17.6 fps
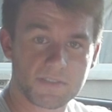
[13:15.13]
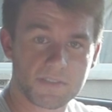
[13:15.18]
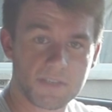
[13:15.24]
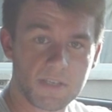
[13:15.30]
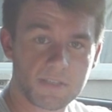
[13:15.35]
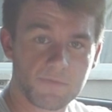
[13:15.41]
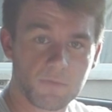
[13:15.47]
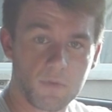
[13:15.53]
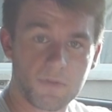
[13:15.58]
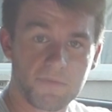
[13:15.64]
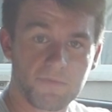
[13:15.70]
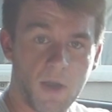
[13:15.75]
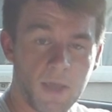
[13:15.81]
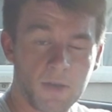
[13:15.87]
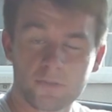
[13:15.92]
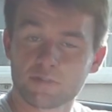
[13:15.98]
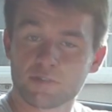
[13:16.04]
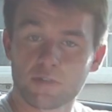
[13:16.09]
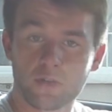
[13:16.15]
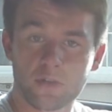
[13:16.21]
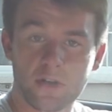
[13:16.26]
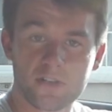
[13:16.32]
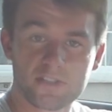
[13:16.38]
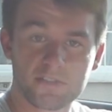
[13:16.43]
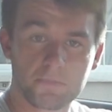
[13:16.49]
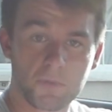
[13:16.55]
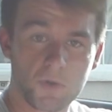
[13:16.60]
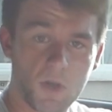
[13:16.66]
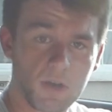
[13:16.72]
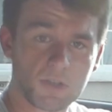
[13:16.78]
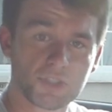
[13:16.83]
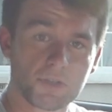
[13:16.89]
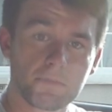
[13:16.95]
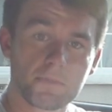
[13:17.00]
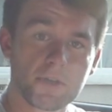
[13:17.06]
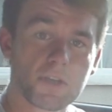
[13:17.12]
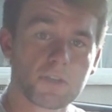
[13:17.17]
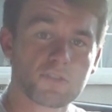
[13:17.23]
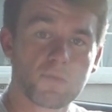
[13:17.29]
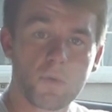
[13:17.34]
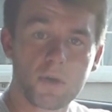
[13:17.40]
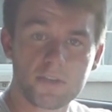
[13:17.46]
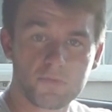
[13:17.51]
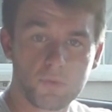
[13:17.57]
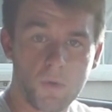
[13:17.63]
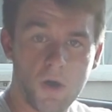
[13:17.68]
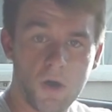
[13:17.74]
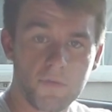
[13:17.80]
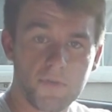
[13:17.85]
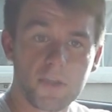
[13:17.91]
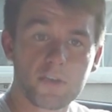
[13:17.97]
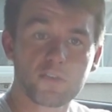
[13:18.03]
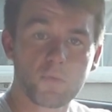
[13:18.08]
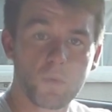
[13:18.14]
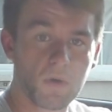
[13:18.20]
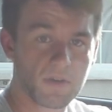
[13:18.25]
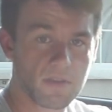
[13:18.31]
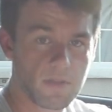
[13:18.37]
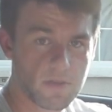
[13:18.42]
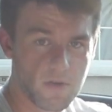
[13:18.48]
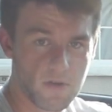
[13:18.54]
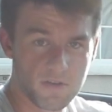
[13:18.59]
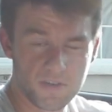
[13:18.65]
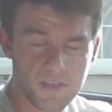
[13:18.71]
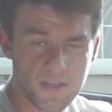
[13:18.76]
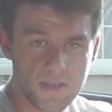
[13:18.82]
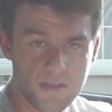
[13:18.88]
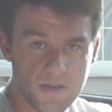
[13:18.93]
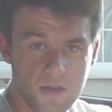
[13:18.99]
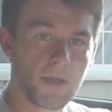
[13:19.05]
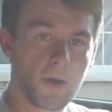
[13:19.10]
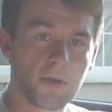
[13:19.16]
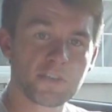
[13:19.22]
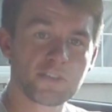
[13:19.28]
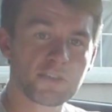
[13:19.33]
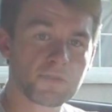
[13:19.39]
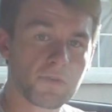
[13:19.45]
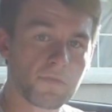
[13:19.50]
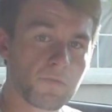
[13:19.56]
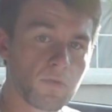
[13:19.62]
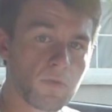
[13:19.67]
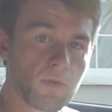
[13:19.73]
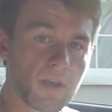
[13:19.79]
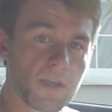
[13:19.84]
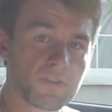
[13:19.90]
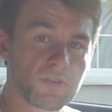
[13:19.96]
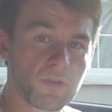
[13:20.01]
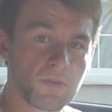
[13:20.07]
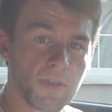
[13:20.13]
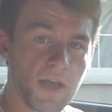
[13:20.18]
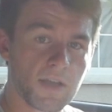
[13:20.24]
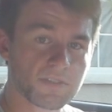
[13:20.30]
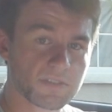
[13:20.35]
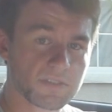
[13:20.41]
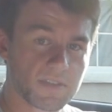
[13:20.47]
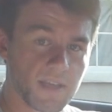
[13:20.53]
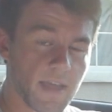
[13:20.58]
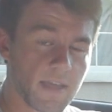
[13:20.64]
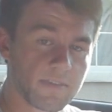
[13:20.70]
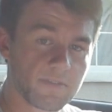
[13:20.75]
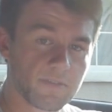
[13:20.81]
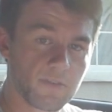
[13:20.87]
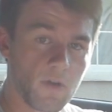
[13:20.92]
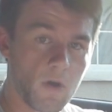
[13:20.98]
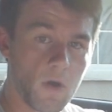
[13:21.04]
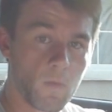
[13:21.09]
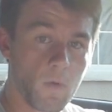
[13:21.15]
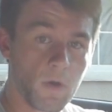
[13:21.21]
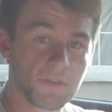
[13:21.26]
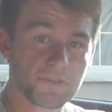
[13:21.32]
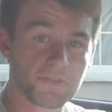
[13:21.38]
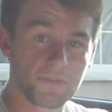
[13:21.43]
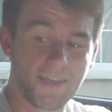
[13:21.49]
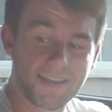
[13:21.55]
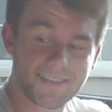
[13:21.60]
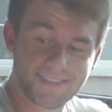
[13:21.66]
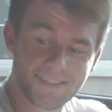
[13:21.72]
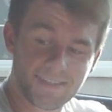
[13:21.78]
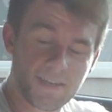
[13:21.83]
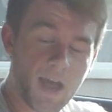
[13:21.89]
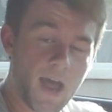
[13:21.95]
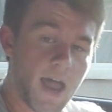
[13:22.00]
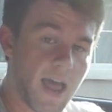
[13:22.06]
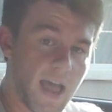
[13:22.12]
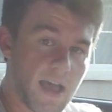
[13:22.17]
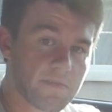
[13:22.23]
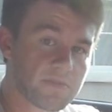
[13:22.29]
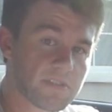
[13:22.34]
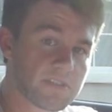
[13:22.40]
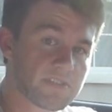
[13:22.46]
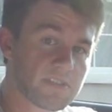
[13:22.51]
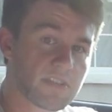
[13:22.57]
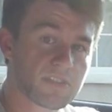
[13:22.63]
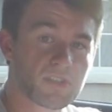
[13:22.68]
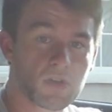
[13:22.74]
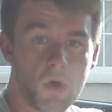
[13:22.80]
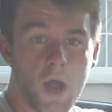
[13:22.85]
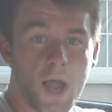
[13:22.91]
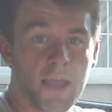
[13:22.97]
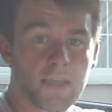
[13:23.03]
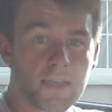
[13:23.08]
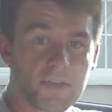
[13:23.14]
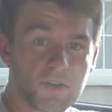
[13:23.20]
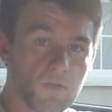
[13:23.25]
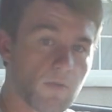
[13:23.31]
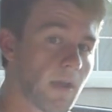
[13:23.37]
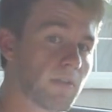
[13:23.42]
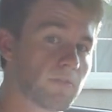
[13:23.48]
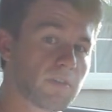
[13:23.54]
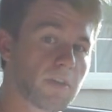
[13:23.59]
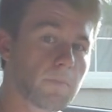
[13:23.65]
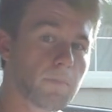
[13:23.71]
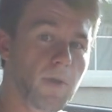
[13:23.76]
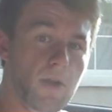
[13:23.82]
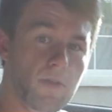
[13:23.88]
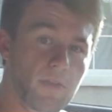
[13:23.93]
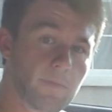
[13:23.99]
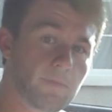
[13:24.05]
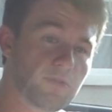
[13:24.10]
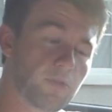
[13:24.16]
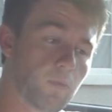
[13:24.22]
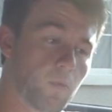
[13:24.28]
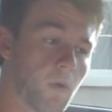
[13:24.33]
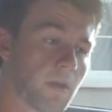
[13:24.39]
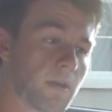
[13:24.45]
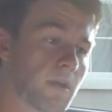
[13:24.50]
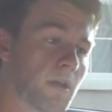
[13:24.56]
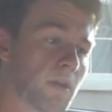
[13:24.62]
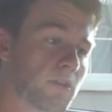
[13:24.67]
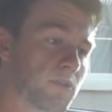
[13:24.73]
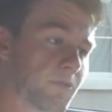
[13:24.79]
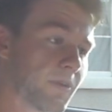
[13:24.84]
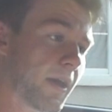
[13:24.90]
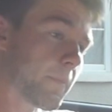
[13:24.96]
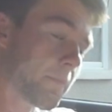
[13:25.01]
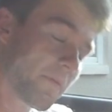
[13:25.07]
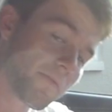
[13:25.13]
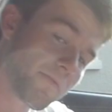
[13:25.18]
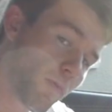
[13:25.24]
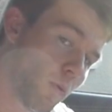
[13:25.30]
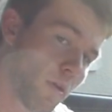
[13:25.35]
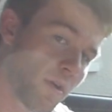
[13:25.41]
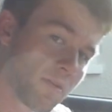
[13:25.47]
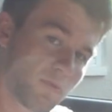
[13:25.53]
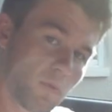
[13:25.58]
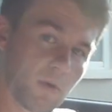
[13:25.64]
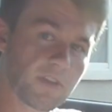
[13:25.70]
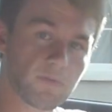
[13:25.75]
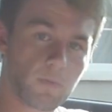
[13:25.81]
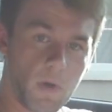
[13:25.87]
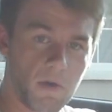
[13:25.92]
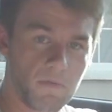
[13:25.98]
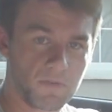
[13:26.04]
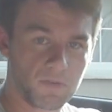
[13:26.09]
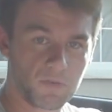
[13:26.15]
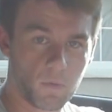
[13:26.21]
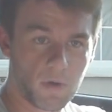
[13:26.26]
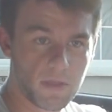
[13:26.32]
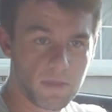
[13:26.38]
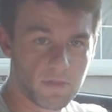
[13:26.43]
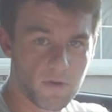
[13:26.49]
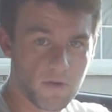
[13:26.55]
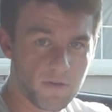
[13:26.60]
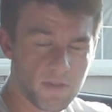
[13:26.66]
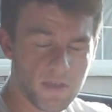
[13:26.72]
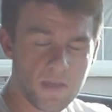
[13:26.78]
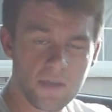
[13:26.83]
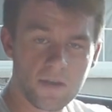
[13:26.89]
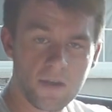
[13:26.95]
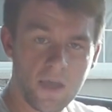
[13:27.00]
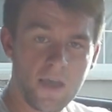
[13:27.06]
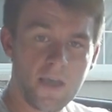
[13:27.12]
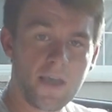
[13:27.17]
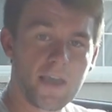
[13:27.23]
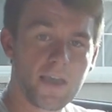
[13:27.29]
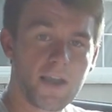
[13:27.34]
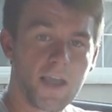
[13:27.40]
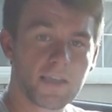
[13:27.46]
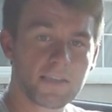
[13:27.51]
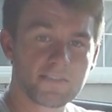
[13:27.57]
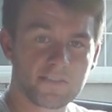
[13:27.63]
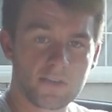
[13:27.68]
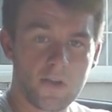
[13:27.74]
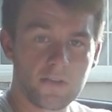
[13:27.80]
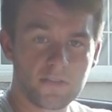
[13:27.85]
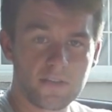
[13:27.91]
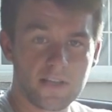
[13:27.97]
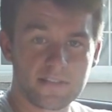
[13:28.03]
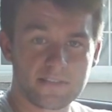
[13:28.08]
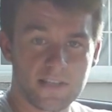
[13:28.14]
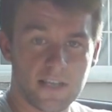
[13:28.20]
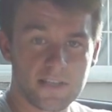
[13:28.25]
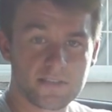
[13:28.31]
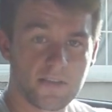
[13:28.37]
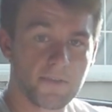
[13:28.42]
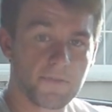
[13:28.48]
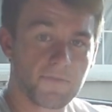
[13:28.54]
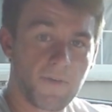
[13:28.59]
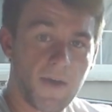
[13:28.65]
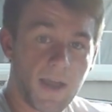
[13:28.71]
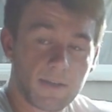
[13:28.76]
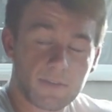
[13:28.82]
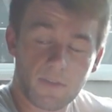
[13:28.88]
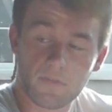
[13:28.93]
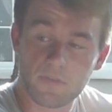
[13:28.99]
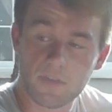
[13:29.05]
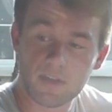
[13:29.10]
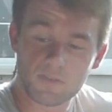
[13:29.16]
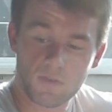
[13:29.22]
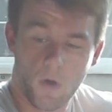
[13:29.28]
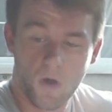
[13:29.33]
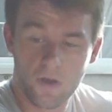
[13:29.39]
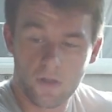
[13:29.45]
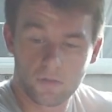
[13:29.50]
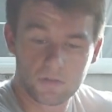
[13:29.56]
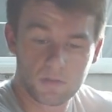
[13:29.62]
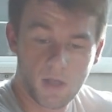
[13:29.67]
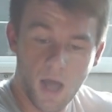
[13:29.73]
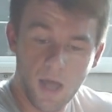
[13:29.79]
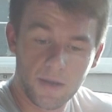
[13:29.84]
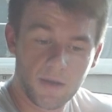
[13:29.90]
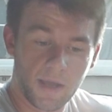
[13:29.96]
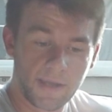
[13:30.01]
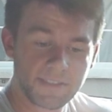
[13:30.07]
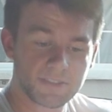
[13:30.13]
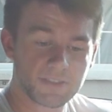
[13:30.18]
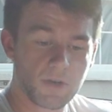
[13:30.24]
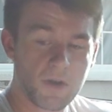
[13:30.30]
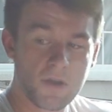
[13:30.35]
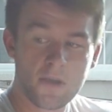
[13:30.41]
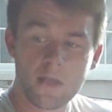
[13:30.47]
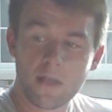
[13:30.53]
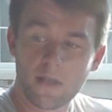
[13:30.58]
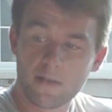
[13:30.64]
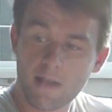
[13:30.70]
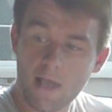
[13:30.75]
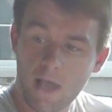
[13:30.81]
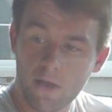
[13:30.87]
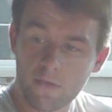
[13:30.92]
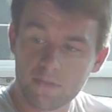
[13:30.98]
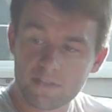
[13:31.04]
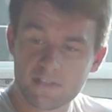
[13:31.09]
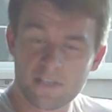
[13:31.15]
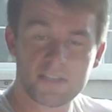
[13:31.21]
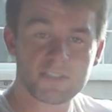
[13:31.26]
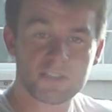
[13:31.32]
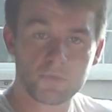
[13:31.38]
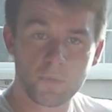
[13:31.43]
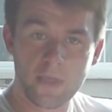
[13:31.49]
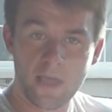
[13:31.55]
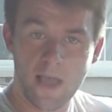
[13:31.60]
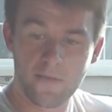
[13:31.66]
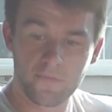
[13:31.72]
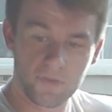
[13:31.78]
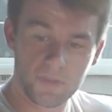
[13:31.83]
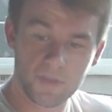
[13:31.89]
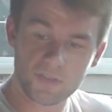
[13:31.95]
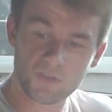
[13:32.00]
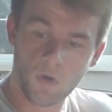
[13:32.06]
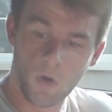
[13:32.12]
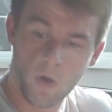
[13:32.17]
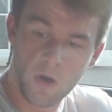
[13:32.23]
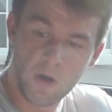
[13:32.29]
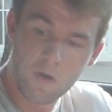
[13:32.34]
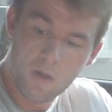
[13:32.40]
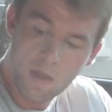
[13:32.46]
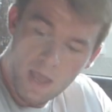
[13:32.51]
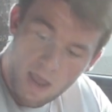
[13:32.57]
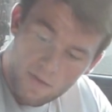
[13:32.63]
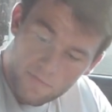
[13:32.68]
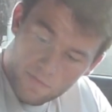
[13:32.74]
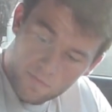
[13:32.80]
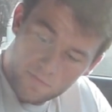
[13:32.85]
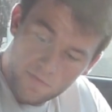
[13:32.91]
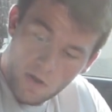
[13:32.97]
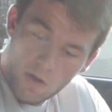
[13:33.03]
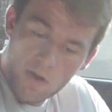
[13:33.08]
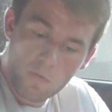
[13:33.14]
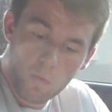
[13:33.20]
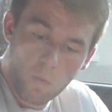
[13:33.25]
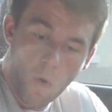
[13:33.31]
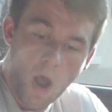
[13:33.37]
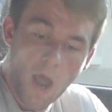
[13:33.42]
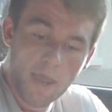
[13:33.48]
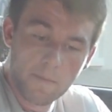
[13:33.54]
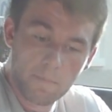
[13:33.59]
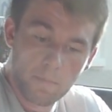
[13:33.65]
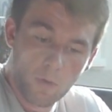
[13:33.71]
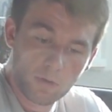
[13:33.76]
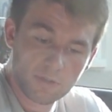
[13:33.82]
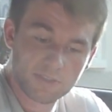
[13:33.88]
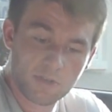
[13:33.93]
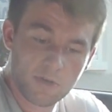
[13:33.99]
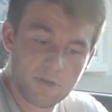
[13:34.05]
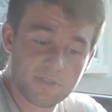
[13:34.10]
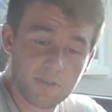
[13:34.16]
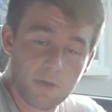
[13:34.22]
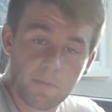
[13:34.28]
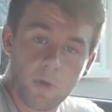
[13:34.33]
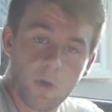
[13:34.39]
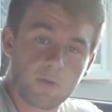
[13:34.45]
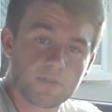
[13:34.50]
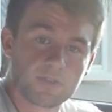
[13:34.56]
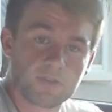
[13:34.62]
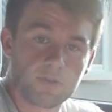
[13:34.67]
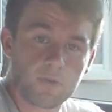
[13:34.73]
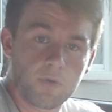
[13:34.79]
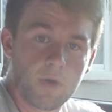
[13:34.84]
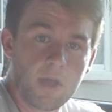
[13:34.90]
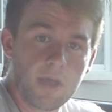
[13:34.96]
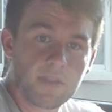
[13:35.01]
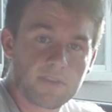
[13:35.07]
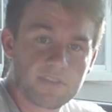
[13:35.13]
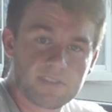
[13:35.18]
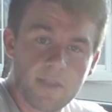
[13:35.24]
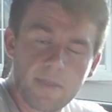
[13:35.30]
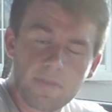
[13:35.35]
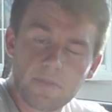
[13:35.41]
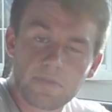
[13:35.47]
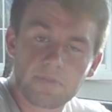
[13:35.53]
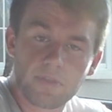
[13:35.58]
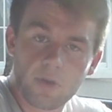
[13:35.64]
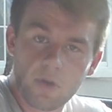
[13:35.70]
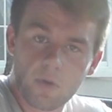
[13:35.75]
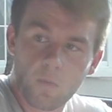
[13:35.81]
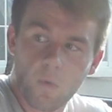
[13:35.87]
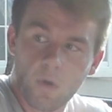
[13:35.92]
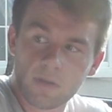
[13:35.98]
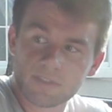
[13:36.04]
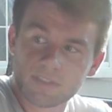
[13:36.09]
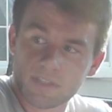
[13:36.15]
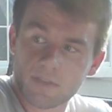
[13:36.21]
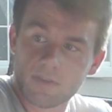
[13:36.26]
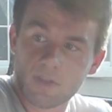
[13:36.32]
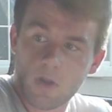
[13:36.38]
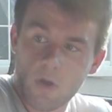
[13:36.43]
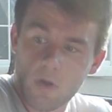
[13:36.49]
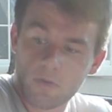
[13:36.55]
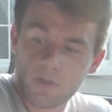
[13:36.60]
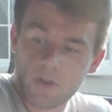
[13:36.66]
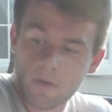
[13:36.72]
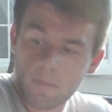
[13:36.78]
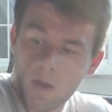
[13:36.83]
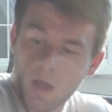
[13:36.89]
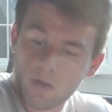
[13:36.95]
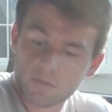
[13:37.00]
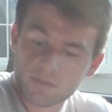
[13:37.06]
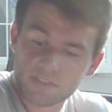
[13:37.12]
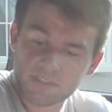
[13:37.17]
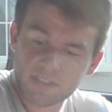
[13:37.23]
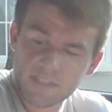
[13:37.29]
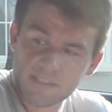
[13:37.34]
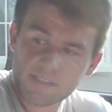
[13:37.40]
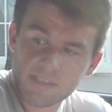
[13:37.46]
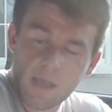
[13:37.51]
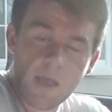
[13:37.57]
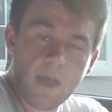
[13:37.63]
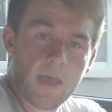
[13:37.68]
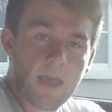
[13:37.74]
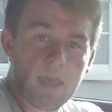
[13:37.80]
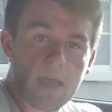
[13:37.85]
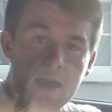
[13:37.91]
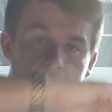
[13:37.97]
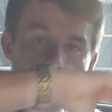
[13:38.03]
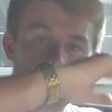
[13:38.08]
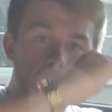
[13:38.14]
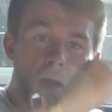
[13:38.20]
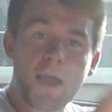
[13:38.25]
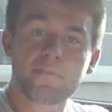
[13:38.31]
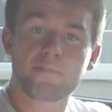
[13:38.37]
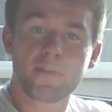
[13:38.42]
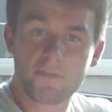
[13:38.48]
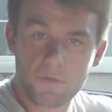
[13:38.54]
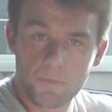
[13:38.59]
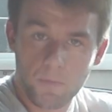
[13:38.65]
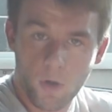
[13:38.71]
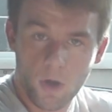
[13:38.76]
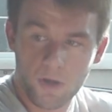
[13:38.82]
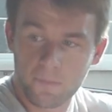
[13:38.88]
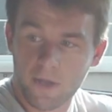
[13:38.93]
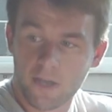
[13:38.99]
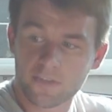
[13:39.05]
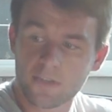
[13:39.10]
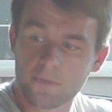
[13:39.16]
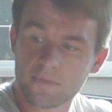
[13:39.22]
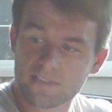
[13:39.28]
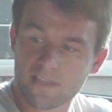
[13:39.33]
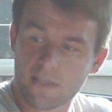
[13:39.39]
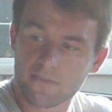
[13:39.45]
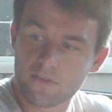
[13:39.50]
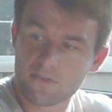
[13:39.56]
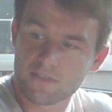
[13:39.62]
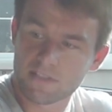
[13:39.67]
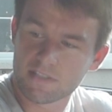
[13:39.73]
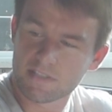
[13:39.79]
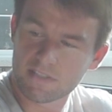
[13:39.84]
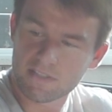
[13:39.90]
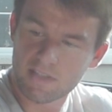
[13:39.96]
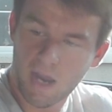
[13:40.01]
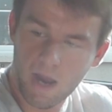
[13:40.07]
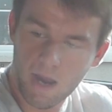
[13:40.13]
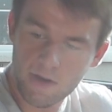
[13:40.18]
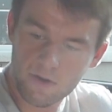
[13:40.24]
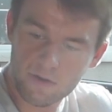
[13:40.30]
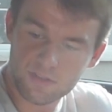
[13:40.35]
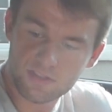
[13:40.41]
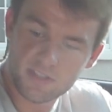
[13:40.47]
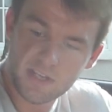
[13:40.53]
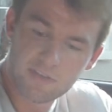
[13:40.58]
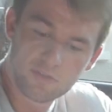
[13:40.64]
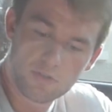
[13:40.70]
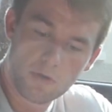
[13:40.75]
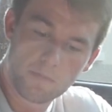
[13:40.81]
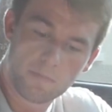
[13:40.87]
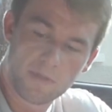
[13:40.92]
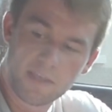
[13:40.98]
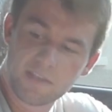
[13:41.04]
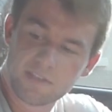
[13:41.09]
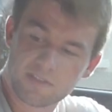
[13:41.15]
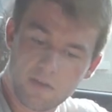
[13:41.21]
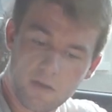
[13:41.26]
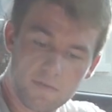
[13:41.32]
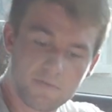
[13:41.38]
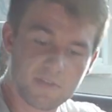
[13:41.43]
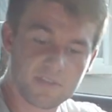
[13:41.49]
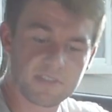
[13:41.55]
seats for the final 2 years of production, being 2012 and 2013. Now, I just reviewed a 2010 ZR1, so that did not have these seats, so I can directly compare them to what you get before 2012 and 2013, and I can certainly attest to the fact that these are a lot nicer. Now, the seats that we have in this car have very wide bolsters, opposed to the slightly thinner ones in the earlier model seats, and my favorite part about them is that there's this entire center piece of the